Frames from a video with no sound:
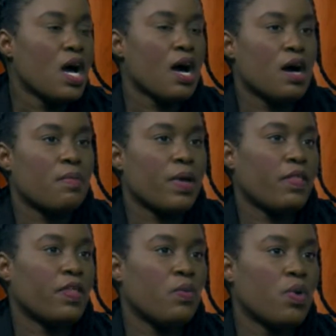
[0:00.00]

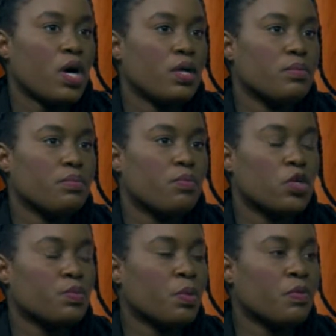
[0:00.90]
And they want
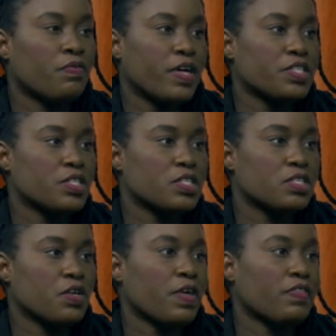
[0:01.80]
multiple professors
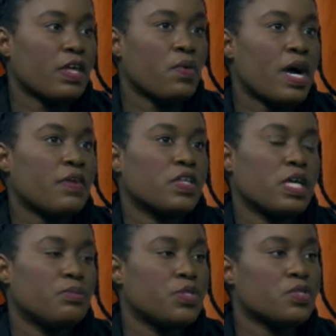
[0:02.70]
so that they don't have to
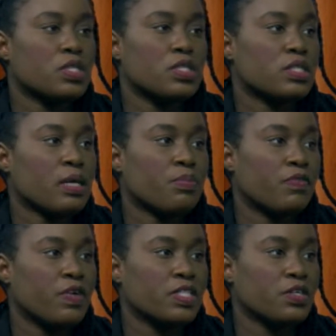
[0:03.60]
keep choosing the same
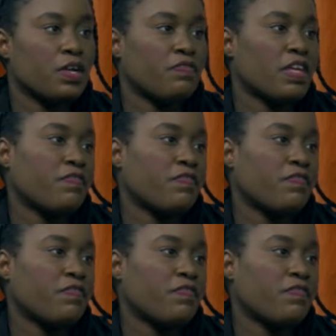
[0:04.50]
professor if they